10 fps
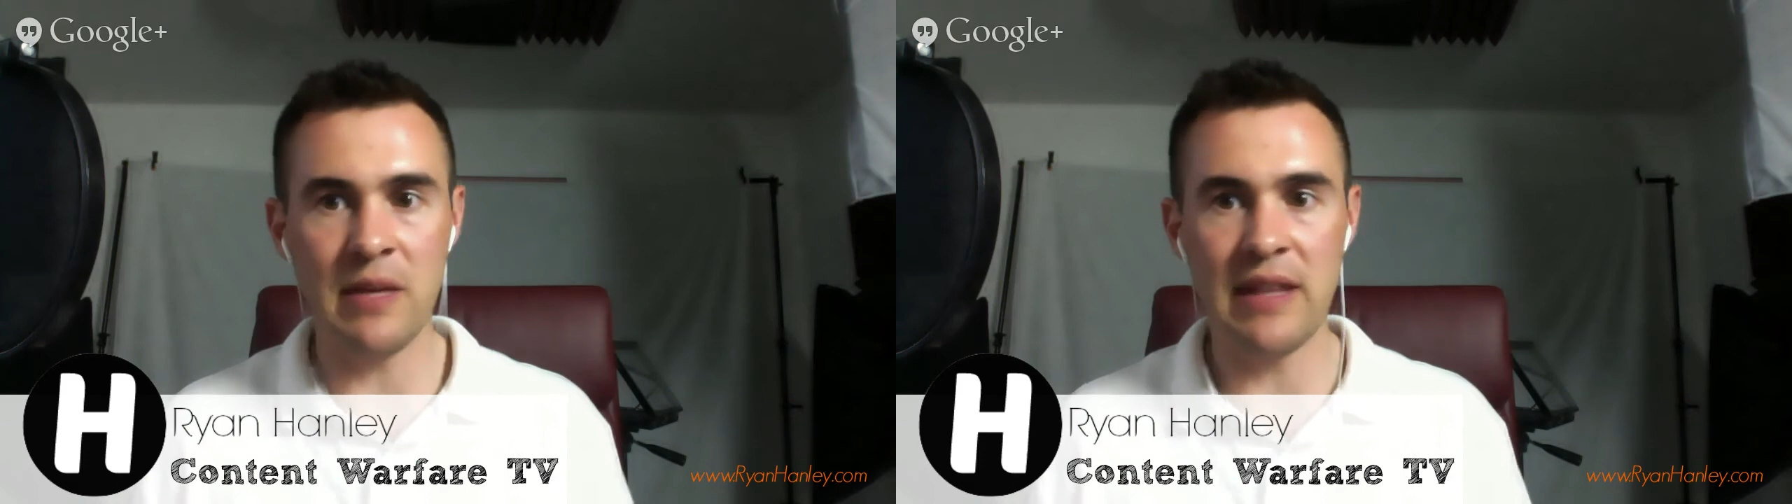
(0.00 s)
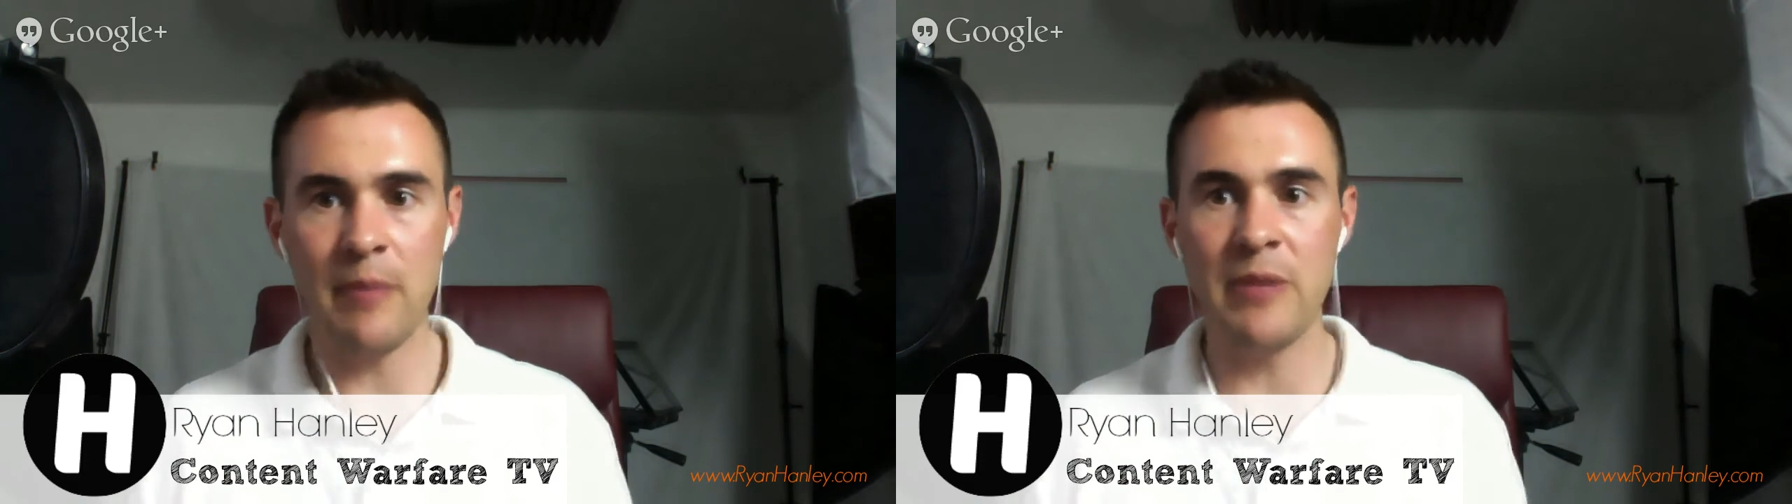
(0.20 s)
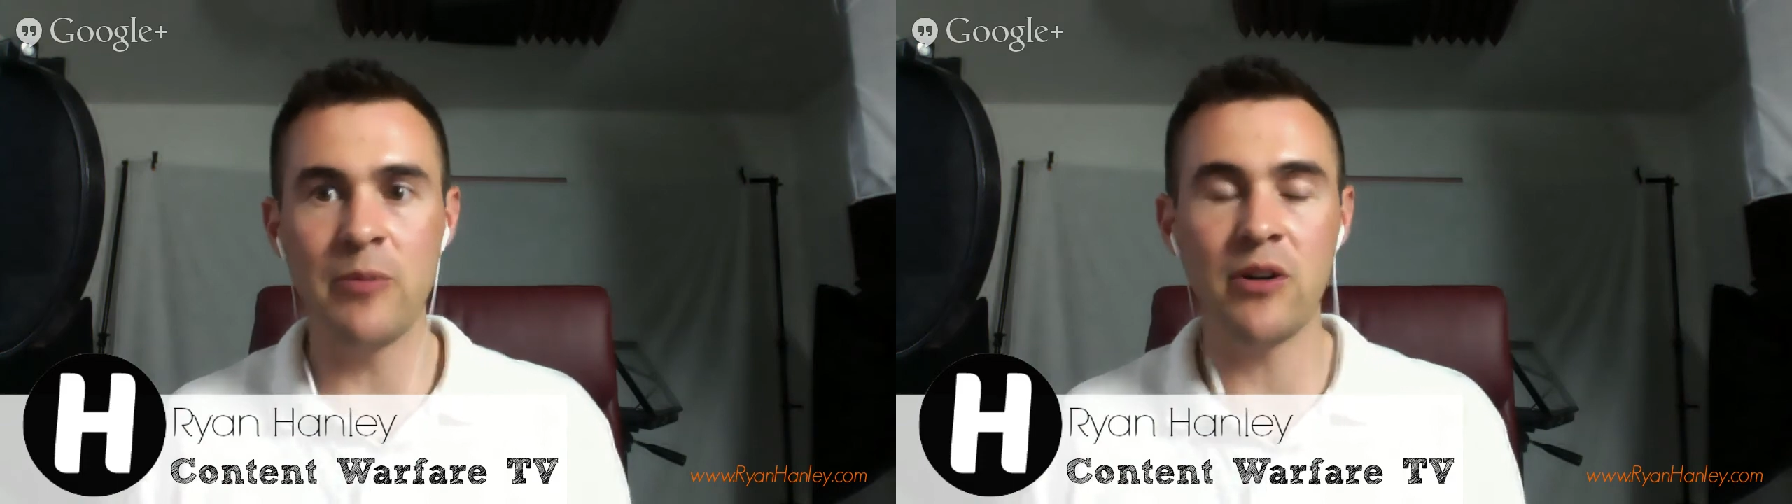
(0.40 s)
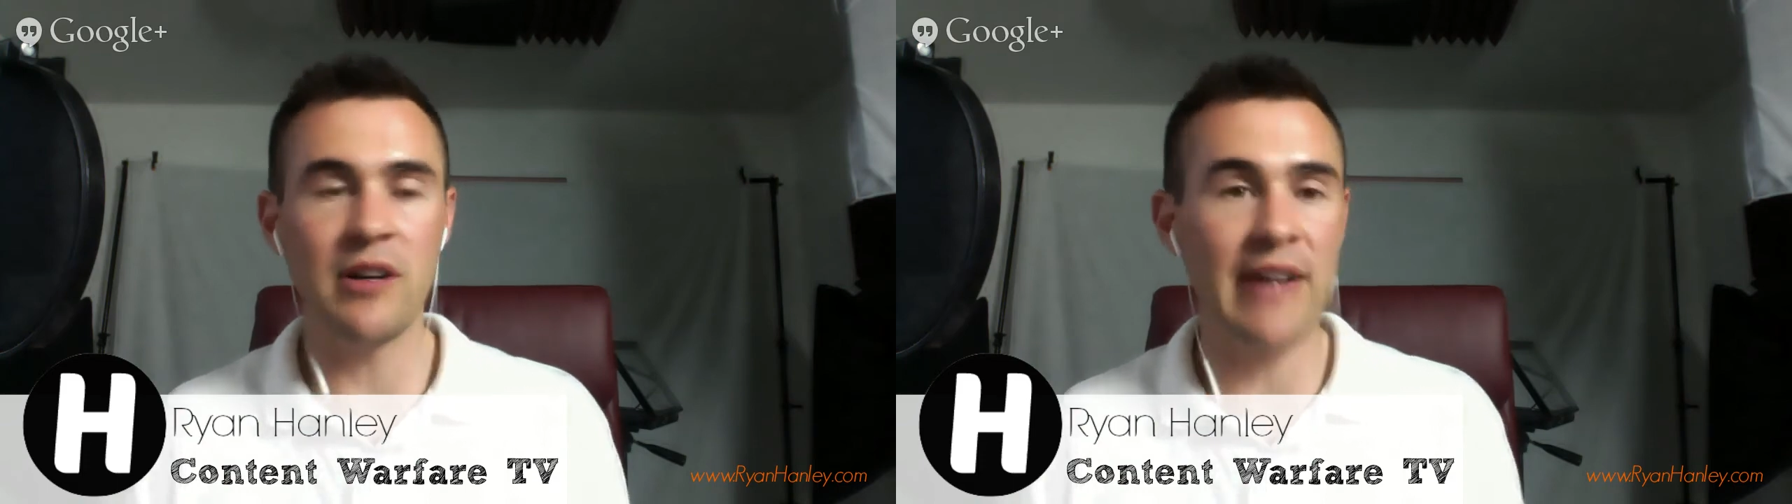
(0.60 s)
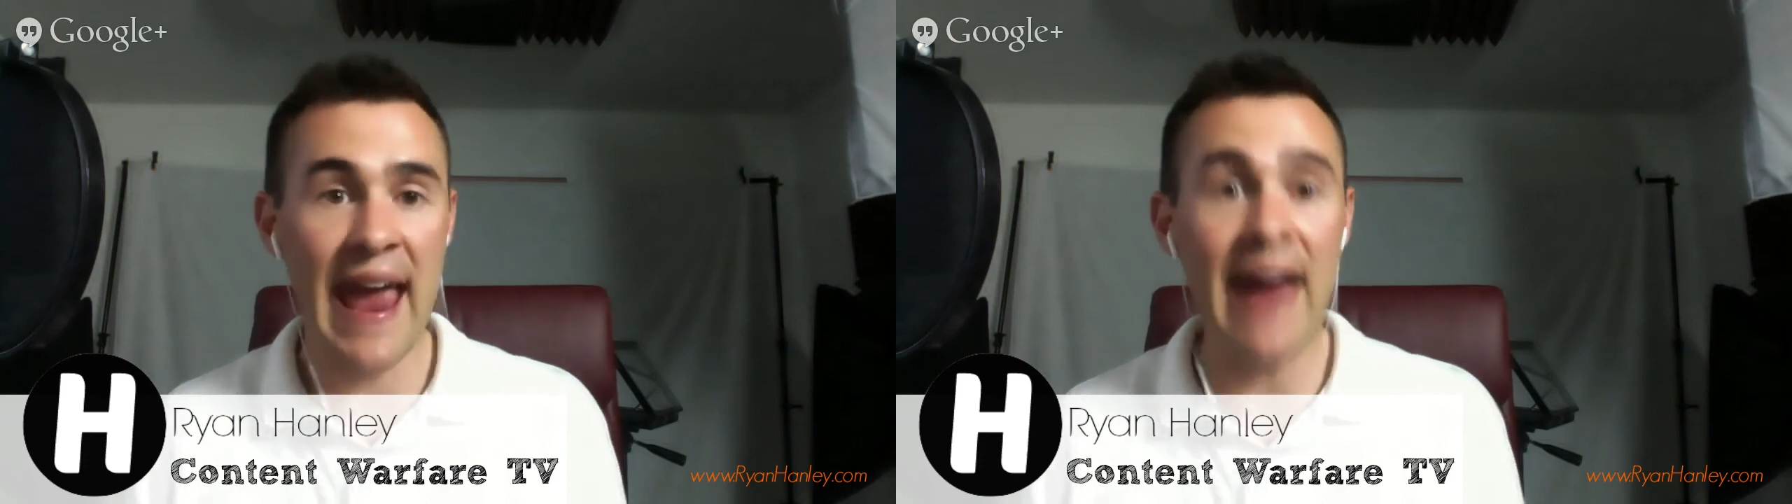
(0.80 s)
mean that people
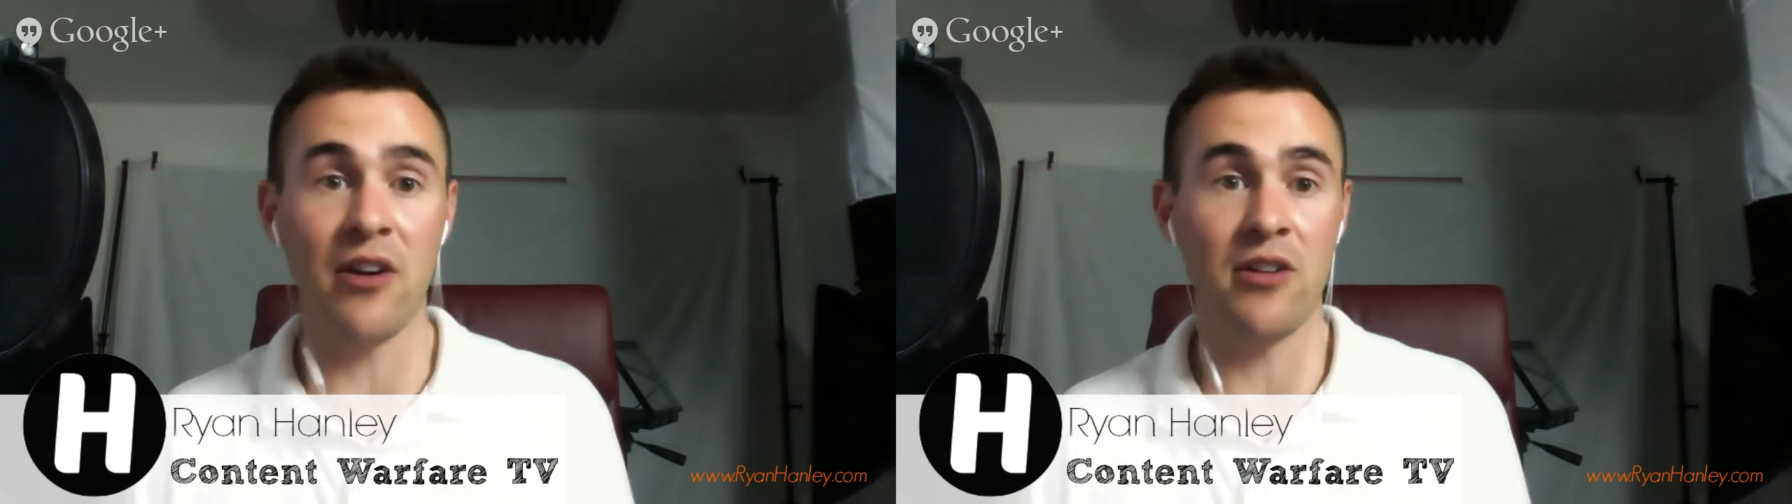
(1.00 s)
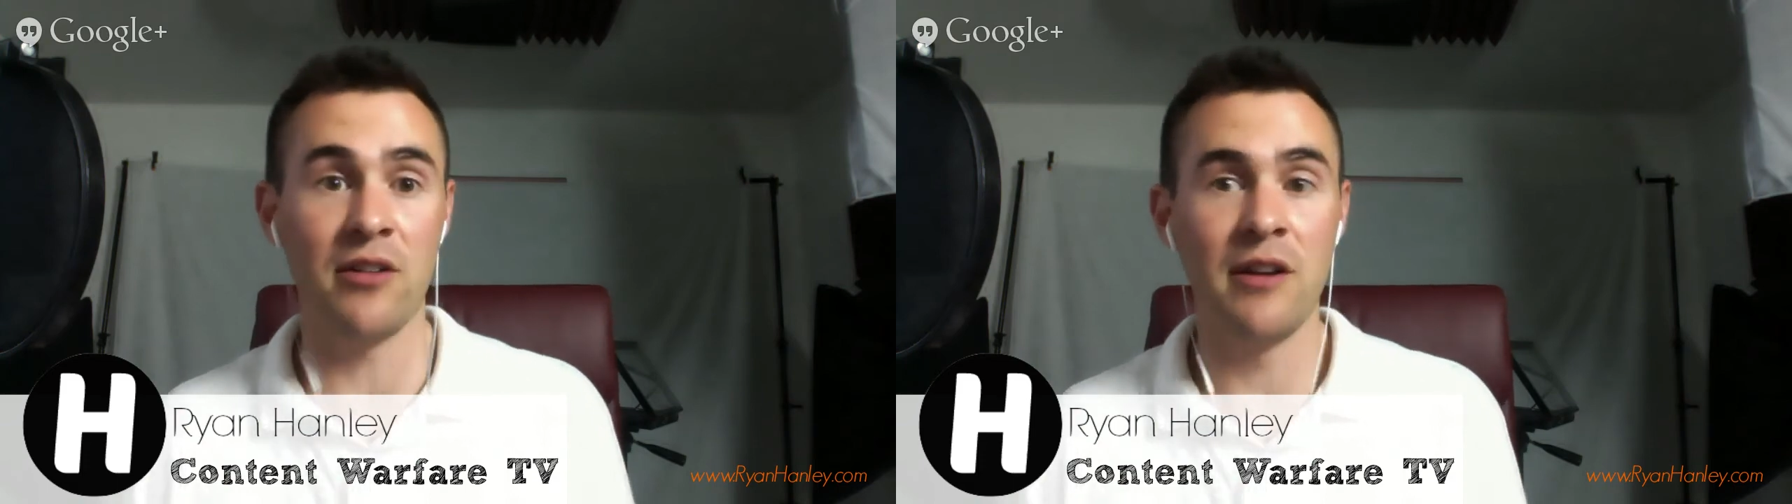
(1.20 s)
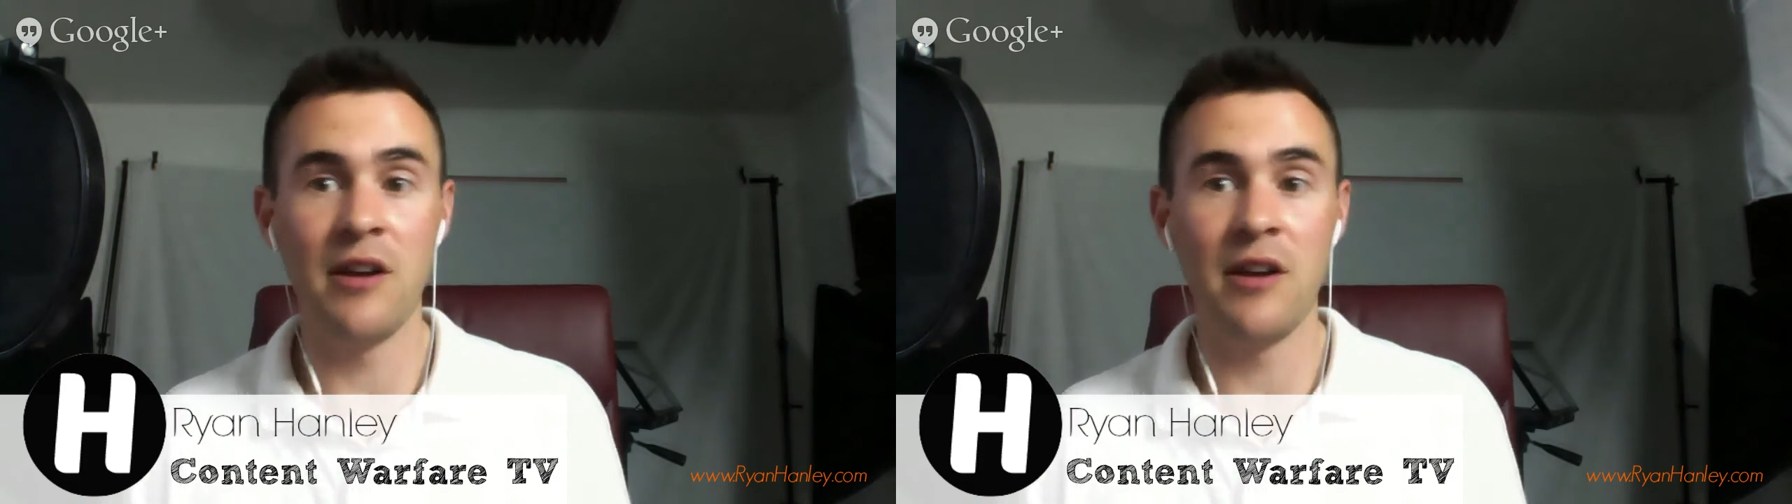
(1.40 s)
care,